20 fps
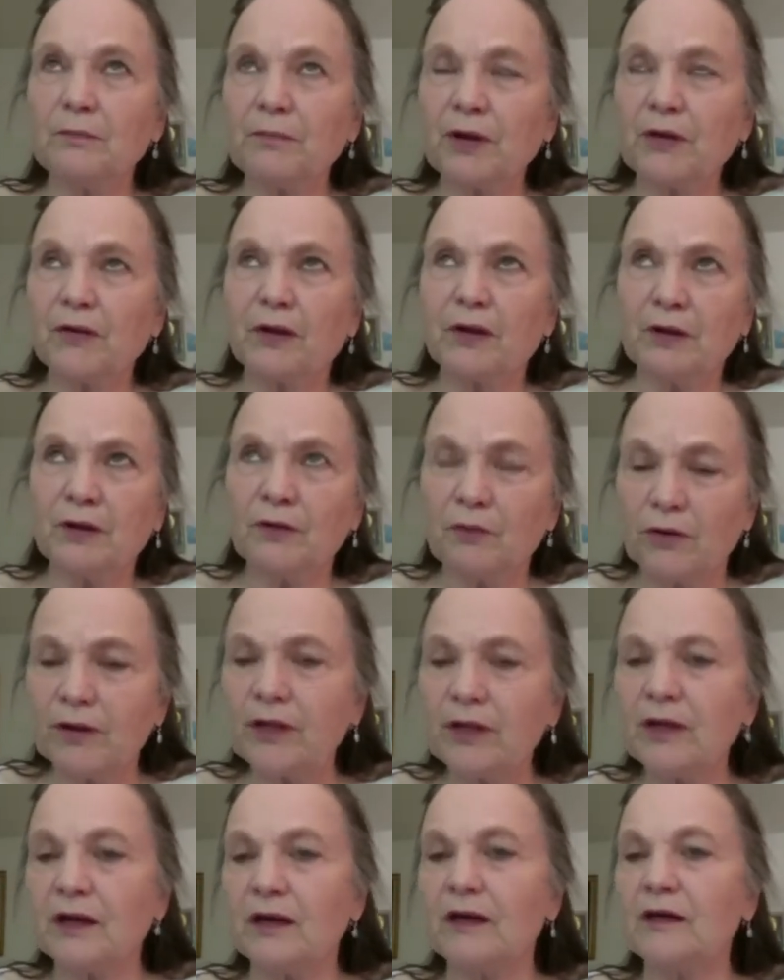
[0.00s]

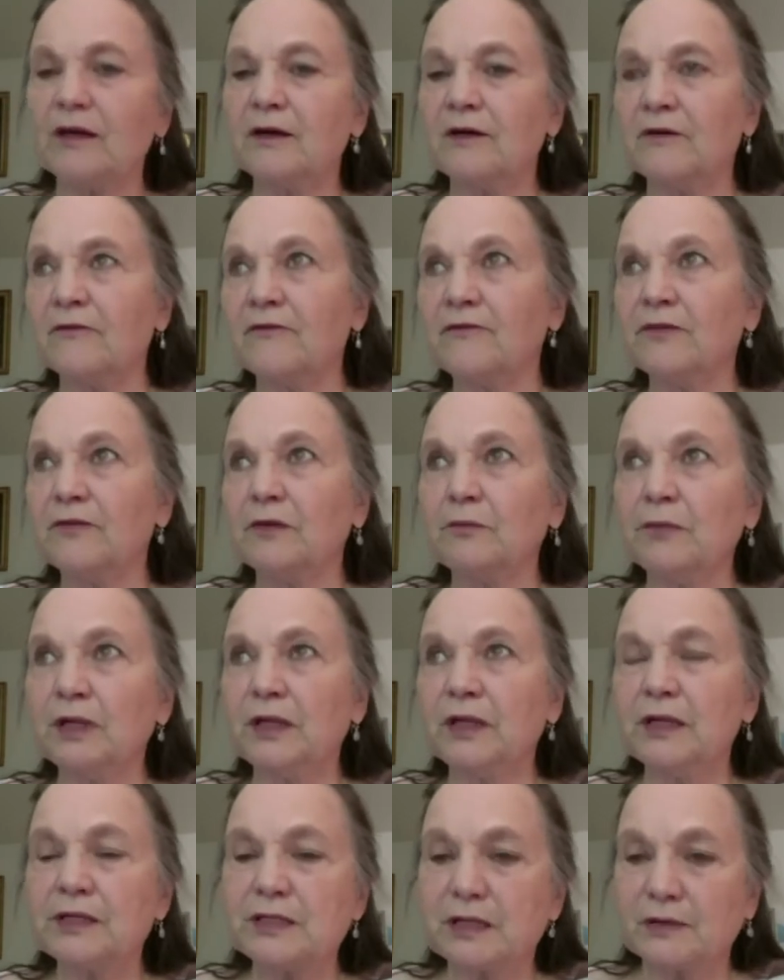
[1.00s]
paranoia of the
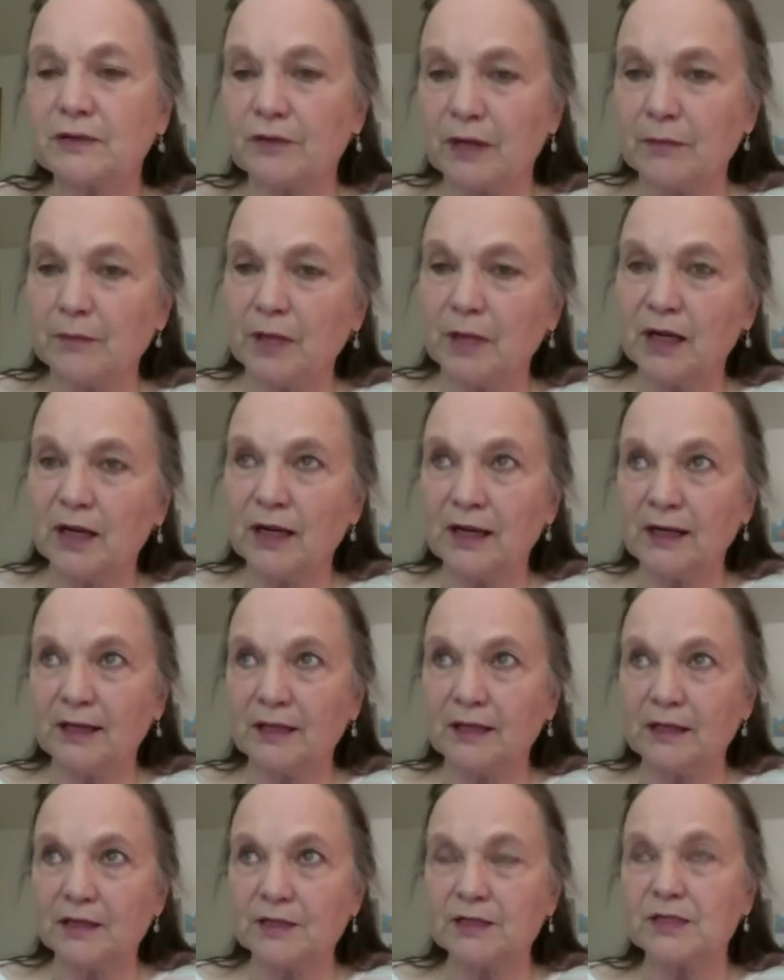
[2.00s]
military
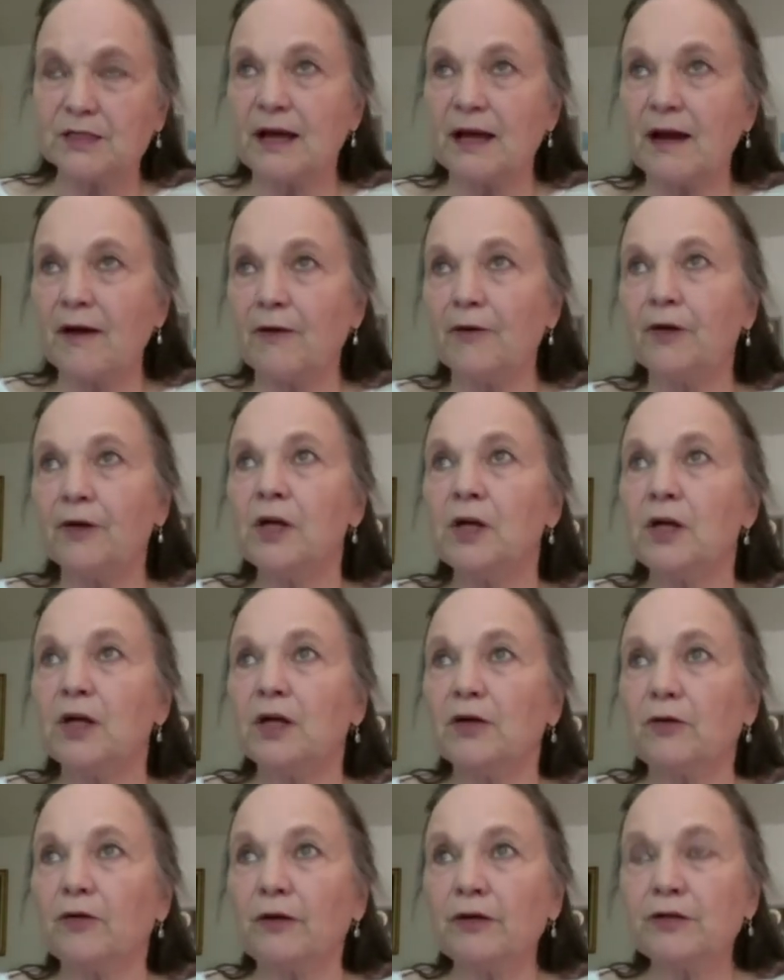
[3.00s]
mind is now
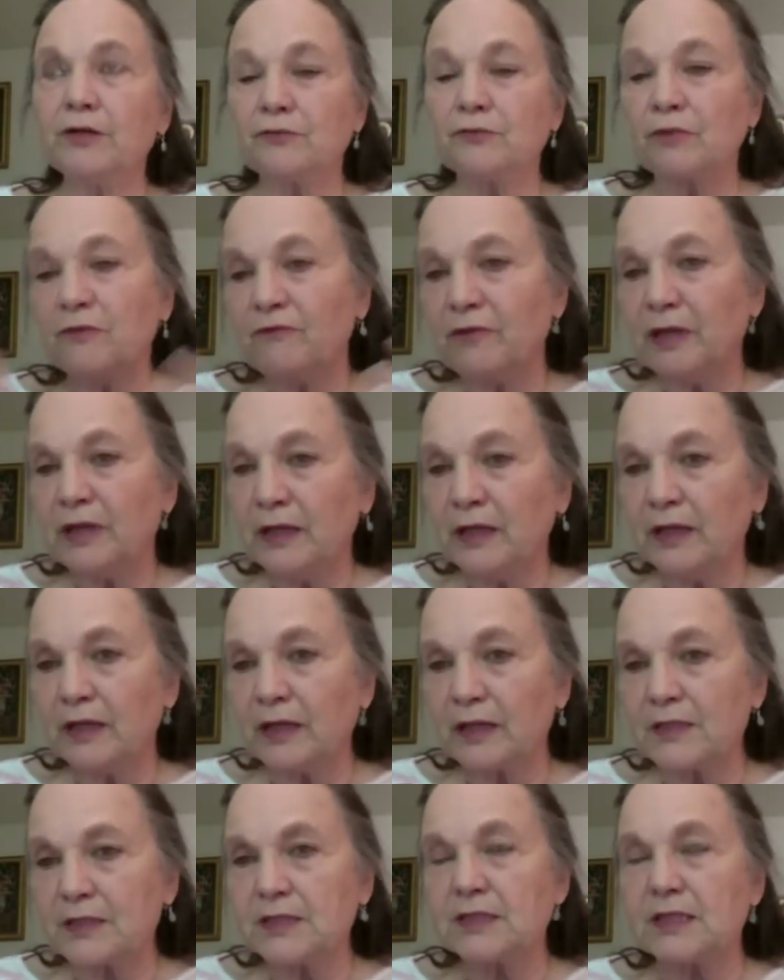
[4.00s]
going to reveal
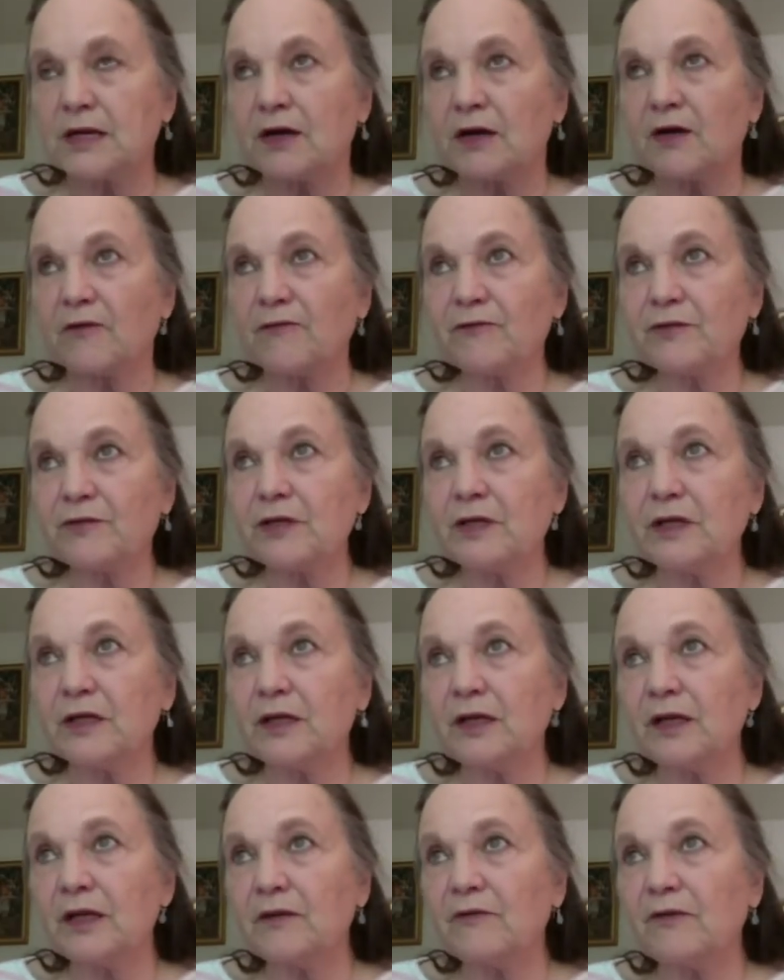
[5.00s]
itself
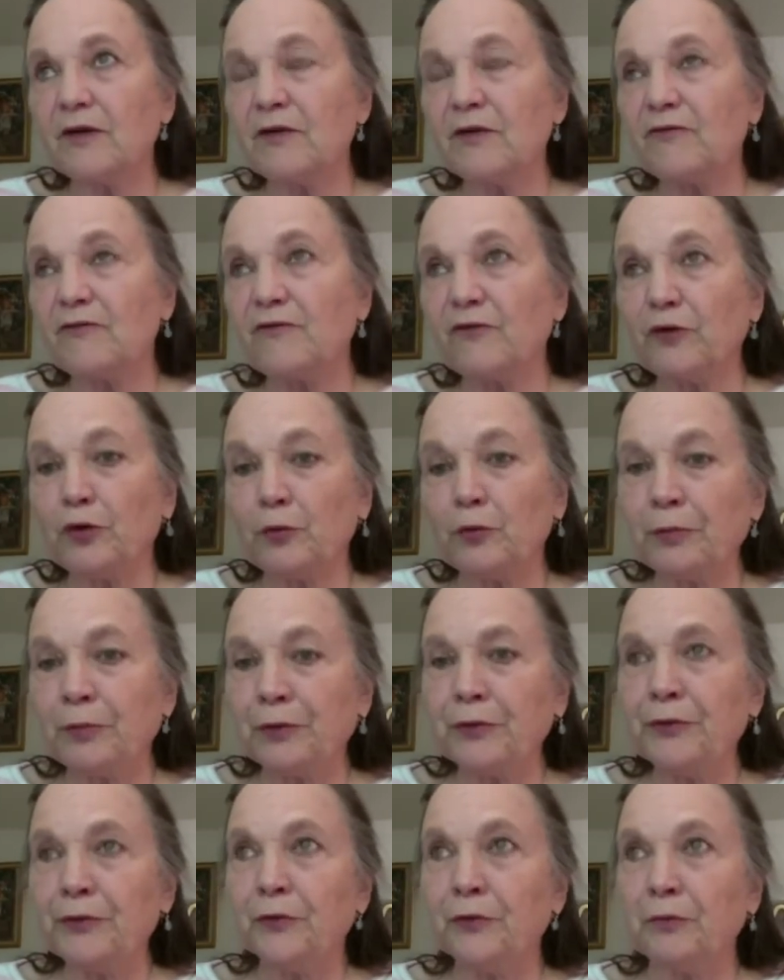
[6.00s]
in full
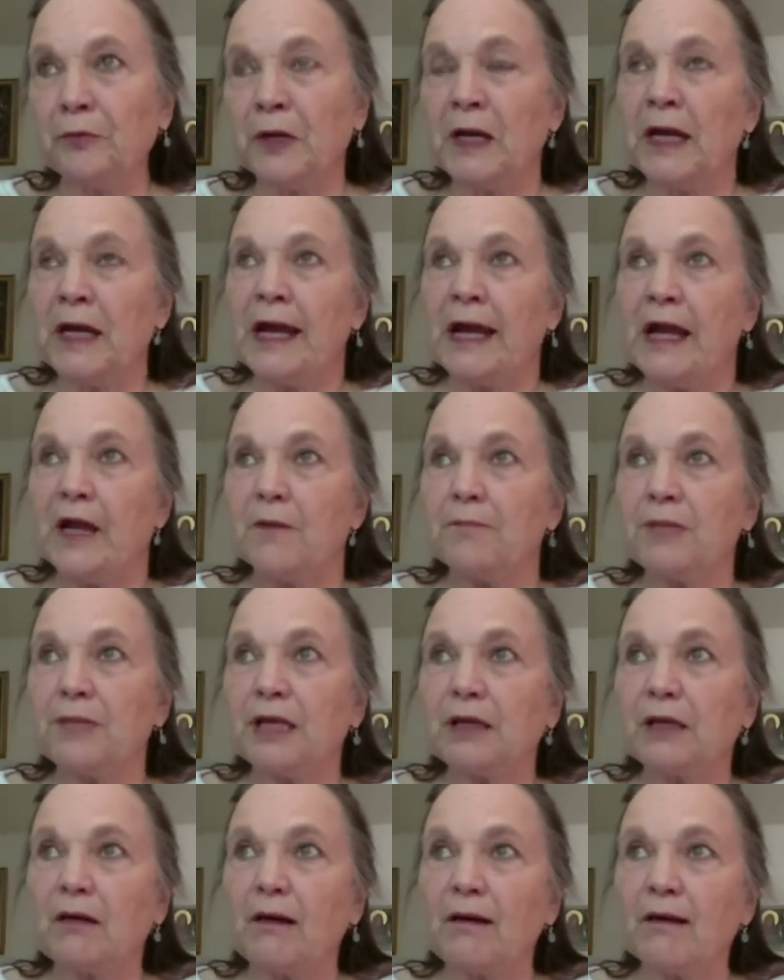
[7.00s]
bloom,
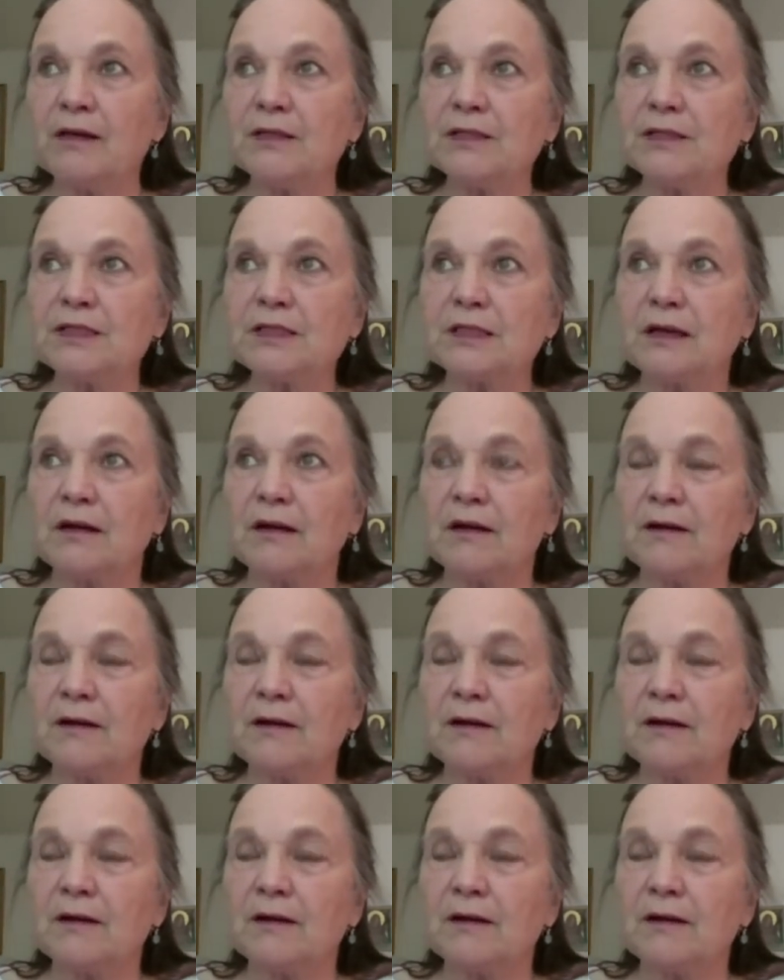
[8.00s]
because